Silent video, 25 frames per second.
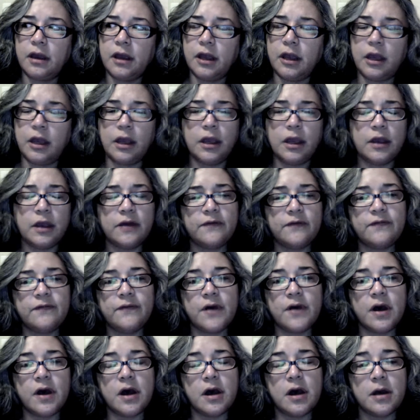
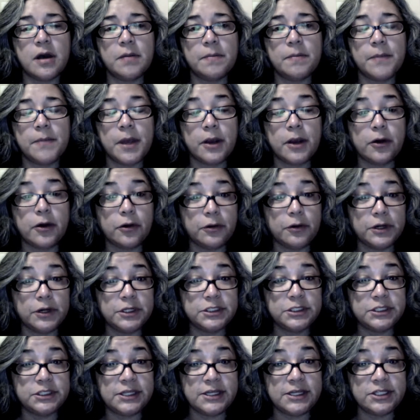a
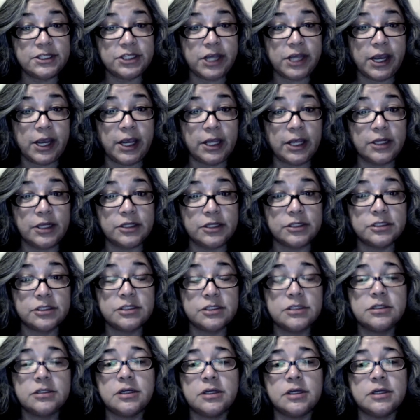currency
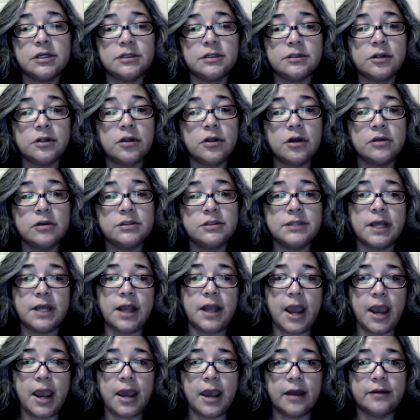change is close at
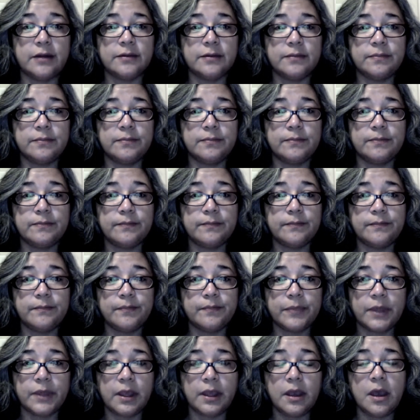hand?
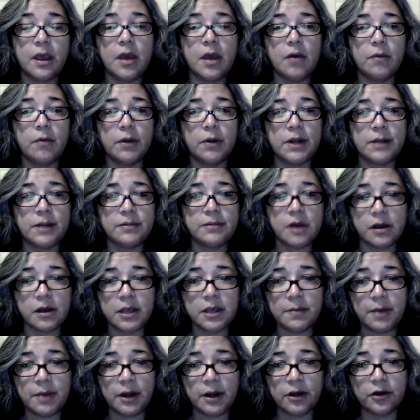When I'm
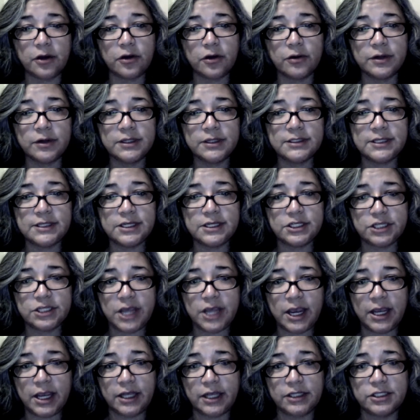talking about a currency
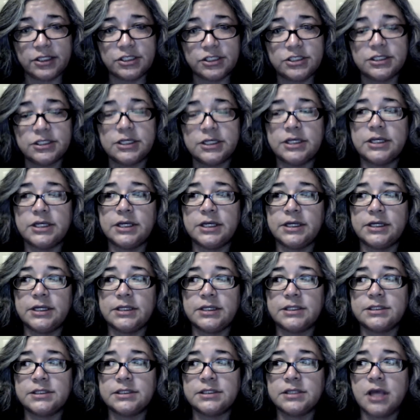change,
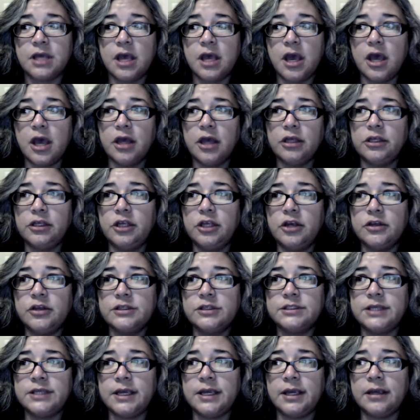is
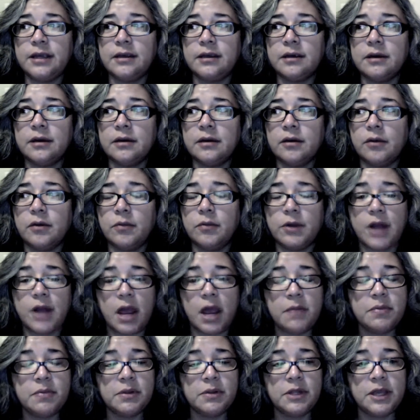using what
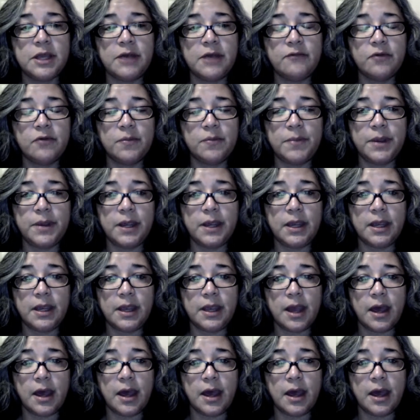I believe will be